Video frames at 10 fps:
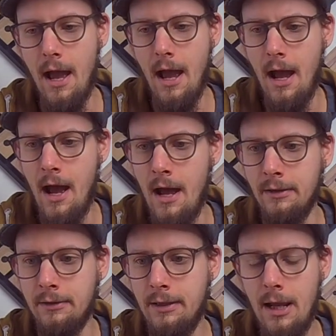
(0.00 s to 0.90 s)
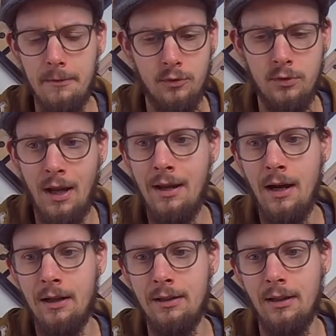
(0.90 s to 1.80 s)
And yeah, today
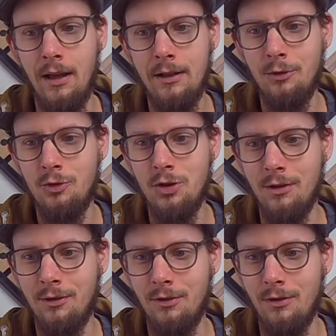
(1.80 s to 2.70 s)
I'd like to just